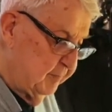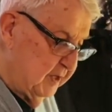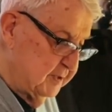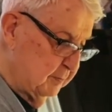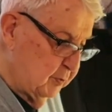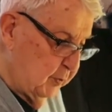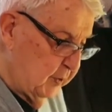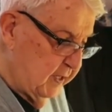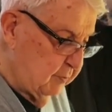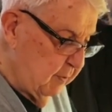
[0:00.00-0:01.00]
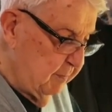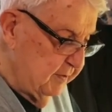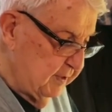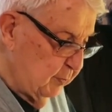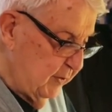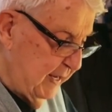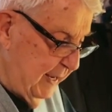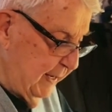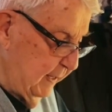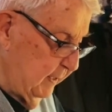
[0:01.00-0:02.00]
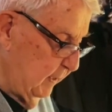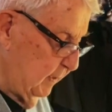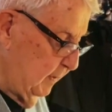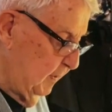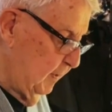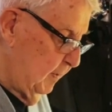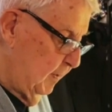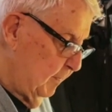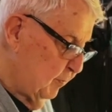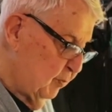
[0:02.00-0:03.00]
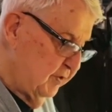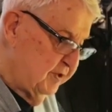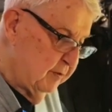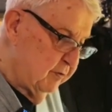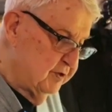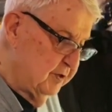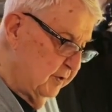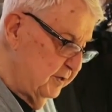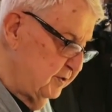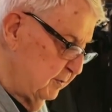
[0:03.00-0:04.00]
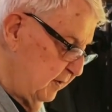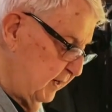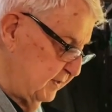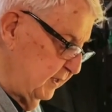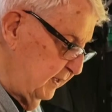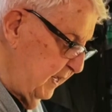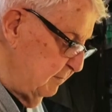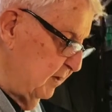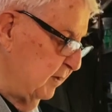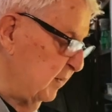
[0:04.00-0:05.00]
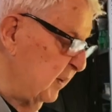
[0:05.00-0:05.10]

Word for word: It's equipment that we had with the original instrument as it came into